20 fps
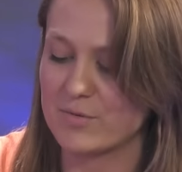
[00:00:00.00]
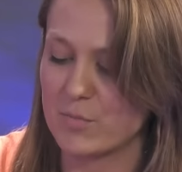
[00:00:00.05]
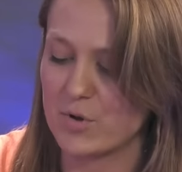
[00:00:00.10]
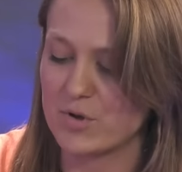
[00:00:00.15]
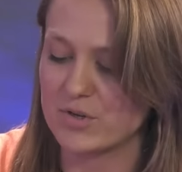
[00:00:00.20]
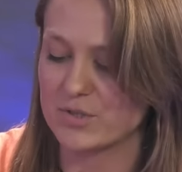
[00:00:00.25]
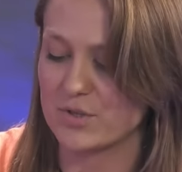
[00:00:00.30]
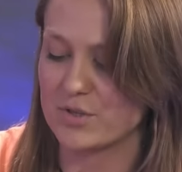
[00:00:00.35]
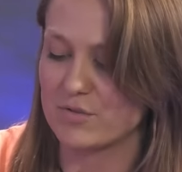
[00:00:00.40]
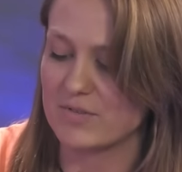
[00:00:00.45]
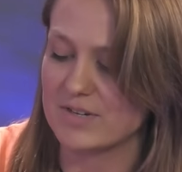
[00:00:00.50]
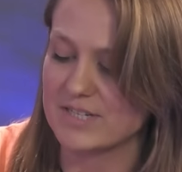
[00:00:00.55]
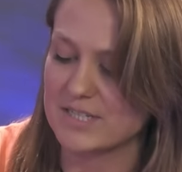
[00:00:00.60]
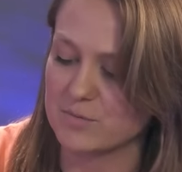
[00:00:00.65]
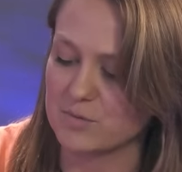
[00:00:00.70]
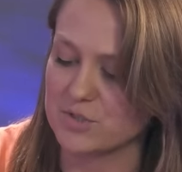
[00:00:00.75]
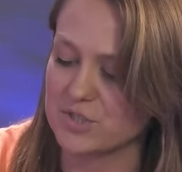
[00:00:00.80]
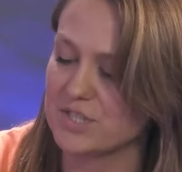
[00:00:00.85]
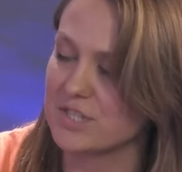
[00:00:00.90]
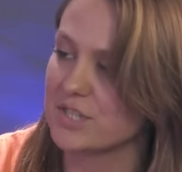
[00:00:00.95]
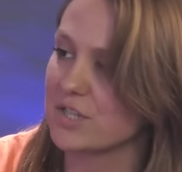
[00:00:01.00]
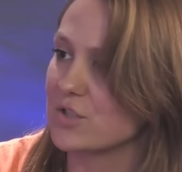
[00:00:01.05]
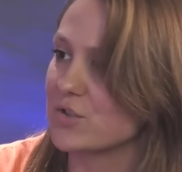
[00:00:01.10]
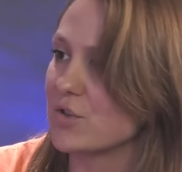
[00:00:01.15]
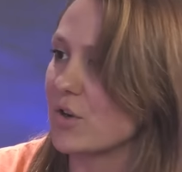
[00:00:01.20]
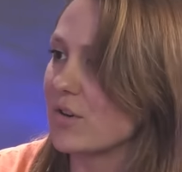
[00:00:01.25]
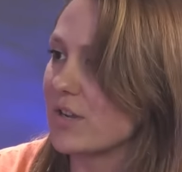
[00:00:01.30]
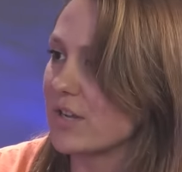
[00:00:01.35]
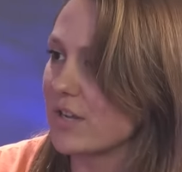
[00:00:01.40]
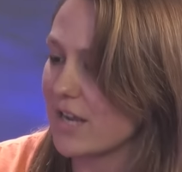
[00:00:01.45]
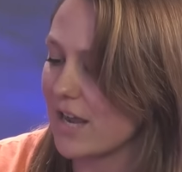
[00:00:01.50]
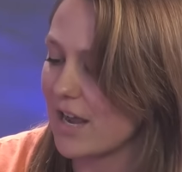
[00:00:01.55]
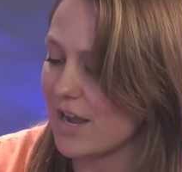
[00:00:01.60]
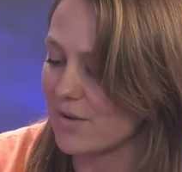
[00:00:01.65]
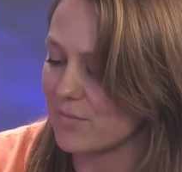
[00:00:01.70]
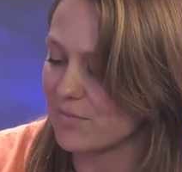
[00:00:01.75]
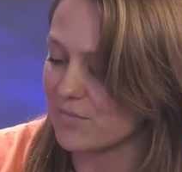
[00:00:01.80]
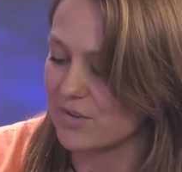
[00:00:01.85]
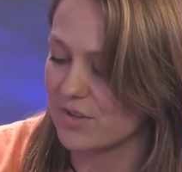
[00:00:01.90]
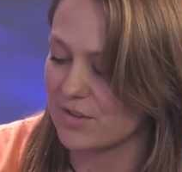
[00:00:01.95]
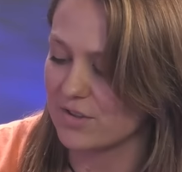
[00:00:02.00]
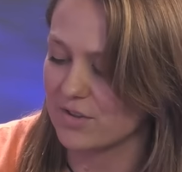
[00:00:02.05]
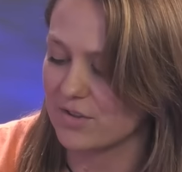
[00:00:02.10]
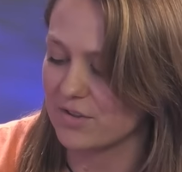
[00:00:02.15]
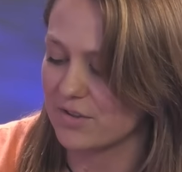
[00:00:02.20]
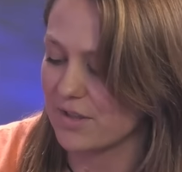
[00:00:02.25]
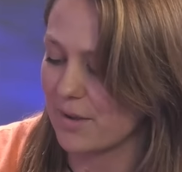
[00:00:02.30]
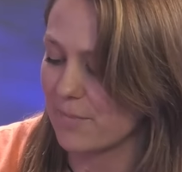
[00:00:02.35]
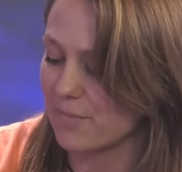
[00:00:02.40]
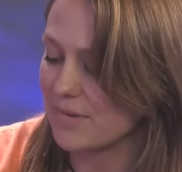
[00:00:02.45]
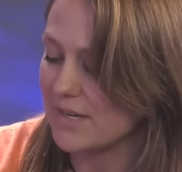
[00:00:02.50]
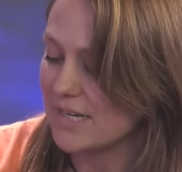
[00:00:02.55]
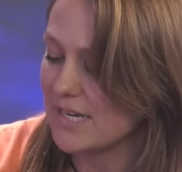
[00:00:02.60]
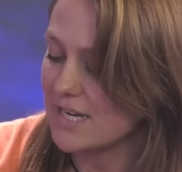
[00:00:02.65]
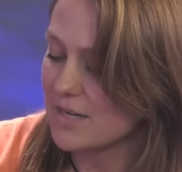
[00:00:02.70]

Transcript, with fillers: motors on the wrist, which is controlling um, the third thumb.